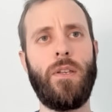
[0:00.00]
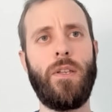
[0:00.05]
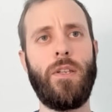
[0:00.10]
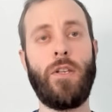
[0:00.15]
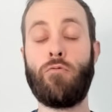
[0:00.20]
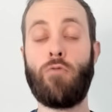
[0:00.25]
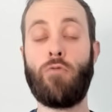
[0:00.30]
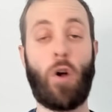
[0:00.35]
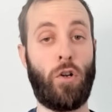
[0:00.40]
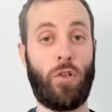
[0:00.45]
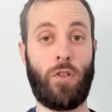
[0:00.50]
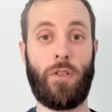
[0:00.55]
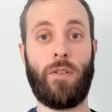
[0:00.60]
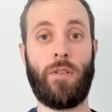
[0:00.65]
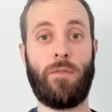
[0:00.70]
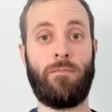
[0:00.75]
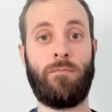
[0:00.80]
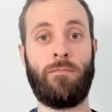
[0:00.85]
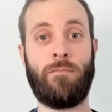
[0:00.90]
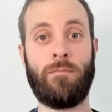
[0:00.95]
You're wrong,
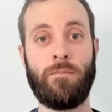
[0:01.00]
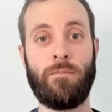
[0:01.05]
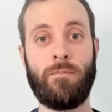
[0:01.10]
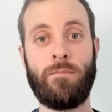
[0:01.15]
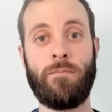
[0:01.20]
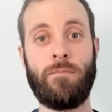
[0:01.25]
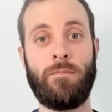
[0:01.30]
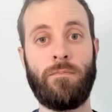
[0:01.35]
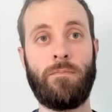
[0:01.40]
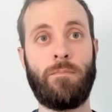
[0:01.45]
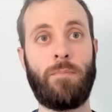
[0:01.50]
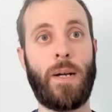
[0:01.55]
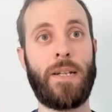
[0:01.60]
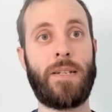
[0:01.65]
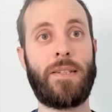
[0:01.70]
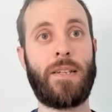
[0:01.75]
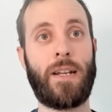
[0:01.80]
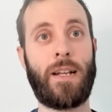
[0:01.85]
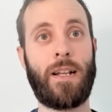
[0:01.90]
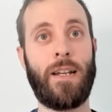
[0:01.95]

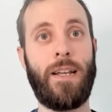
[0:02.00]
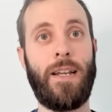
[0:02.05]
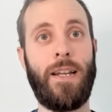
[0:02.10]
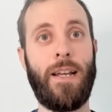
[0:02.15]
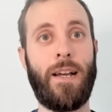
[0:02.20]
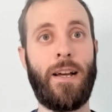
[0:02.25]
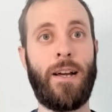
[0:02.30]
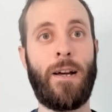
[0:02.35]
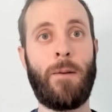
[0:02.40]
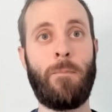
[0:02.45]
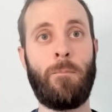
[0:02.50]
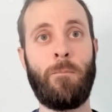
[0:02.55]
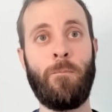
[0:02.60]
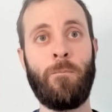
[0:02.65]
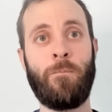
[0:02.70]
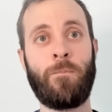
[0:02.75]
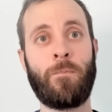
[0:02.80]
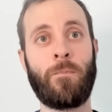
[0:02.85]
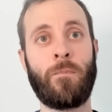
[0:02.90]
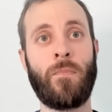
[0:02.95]
basically.
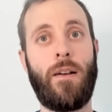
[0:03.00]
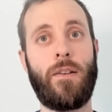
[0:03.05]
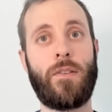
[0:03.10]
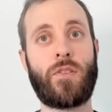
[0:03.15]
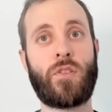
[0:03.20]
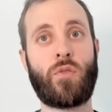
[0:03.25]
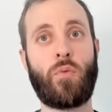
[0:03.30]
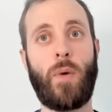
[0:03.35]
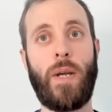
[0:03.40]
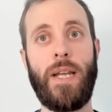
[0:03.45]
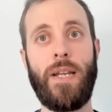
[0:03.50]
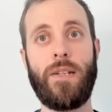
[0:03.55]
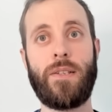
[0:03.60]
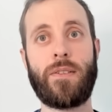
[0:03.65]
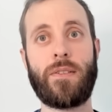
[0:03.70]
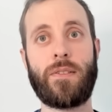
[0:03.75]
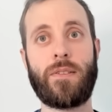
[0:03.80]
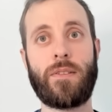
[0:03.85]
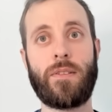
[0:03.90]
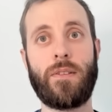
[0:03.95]

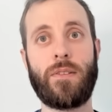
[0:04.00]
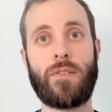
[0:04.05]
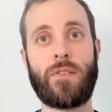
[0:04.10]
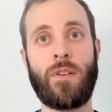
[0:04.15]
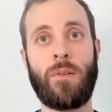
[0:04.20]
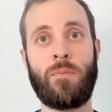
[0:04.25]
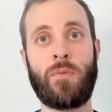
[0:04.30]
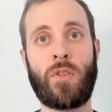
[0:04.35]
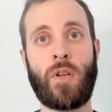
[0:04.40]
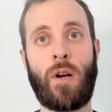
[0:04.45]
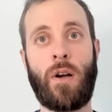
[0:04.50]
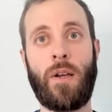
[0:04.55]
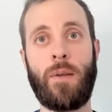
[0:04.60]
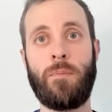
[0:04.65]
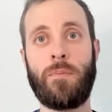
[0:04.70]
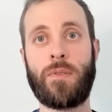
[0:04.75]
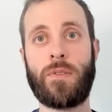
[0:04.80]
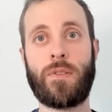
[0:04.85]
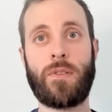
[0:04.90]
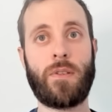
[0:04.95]
Sweets
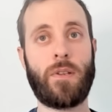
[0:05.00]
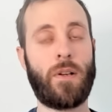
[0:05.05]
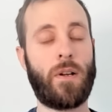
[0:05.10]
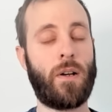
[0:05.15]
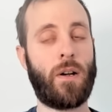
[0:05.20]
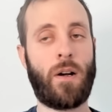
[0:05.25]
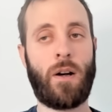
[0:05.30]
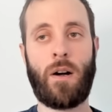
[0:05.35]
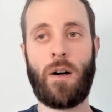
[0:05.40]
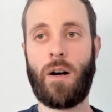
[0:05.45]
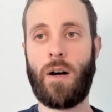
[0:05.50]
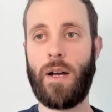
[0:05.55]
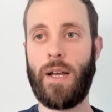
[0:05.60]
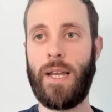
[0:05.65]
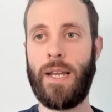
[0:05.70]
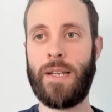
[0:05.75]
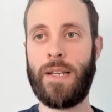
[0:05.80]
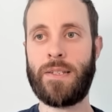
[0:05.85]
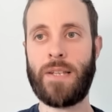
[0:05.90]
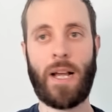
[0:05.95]
sometimes are
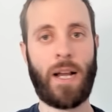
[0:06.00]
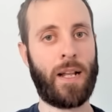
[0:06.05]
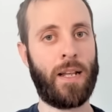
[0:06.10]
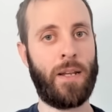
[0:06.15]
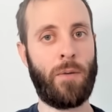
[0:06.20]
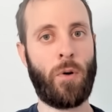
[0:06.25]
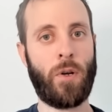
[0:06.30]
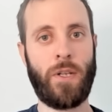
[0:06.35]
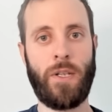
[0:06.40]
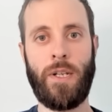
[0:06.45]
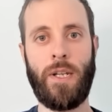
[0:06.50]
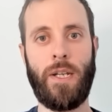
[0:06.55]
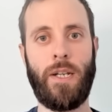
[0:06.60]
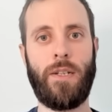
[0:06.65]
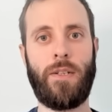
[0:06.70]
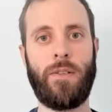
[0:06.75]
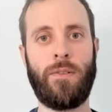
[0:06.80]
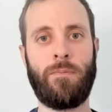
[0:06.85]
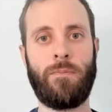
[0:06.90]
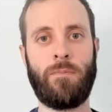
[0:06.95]
exactly what you
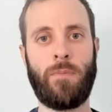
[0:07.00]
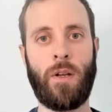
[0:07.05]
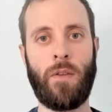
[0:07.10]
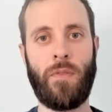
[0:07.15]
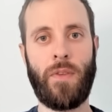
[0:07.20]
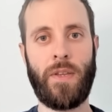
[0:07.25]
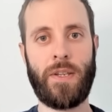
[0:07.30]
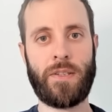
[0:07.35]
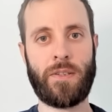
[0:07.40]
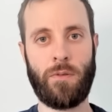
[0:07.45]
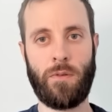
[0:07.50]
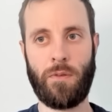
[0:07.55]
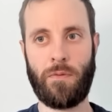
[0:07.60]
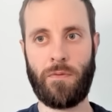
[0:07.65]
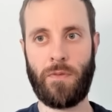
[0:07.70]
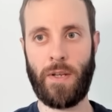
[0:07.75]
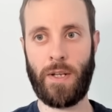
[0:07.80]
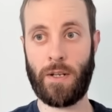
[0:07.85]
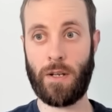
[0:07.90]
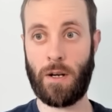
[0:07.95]
need on this sort of
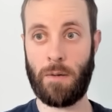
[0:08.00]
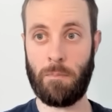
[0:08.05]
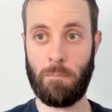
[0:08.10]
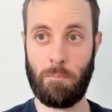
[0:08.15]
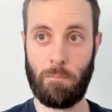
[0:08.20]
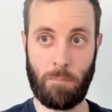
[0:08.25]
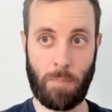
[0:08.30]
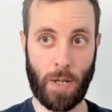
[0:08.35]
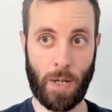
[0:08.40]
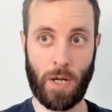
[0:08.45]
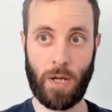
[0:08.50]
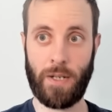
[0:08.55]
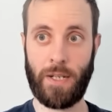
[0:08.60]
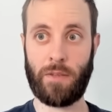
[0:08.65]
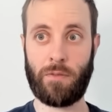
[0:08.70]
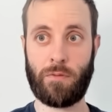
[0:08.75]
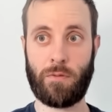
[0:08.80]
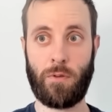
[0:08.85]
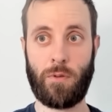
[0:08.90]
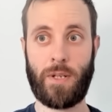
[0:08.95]
thing. I'm burning
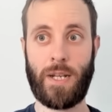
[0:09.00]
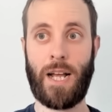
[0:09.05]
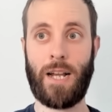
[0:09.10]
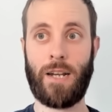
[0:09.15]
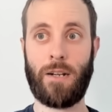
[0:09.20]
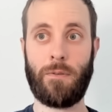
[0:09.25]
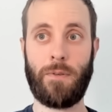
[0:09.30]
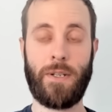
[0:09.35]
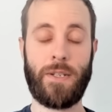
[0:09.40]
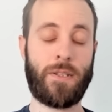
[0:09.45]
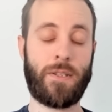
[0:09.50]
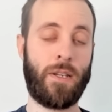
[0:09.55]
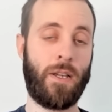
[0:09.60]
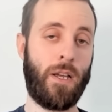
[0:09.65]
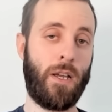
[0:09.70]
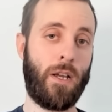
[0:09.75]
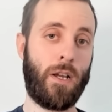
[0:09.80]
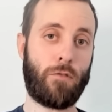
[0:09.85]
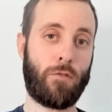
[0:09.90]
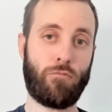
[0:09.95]
through calories
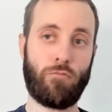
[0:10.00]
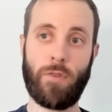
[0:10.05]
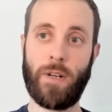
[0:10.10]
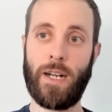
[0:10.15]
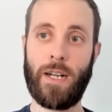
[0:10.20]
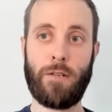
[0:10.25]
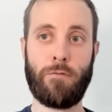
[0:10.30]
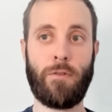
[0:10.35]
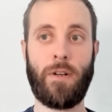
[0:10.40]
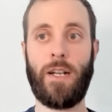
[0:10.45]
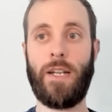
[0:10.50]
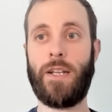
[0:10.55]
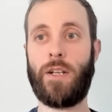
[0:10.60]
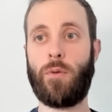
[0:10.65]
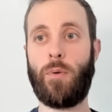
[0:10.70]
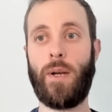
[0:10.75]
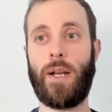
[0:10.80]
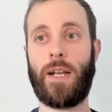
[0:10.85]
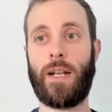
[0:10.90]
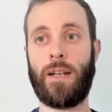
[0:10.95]
really, really
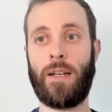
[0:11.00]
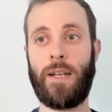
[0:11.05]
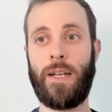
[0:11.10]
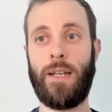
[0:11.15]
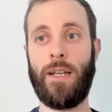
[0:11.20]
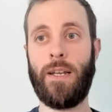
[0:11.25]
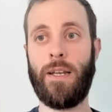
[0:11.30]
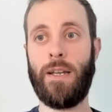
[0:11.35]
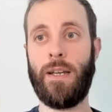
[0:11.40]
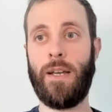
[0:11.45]
quickly.